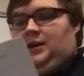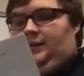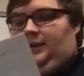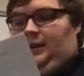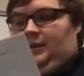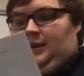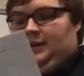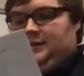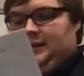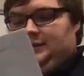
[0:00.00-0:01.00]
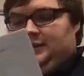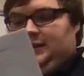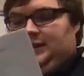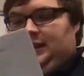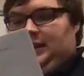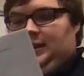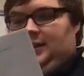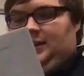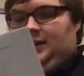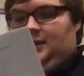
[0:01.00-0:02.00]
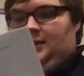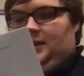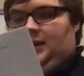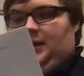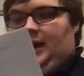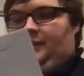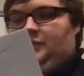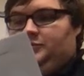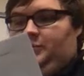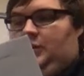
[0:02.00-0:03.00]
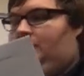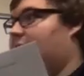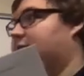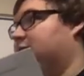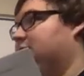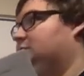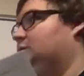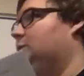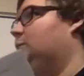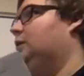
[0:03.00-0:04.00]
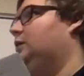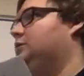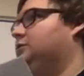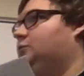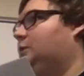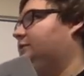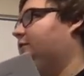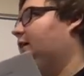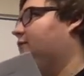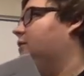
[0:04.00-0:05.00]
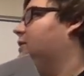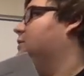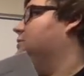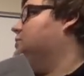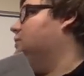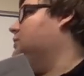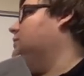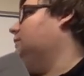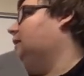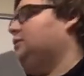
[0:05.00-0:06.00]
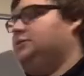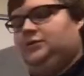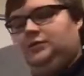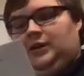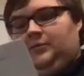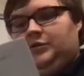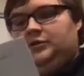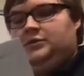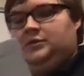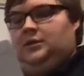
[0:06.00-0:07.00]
And then it says that the average amino acid is only 125. So if you divide those two numbers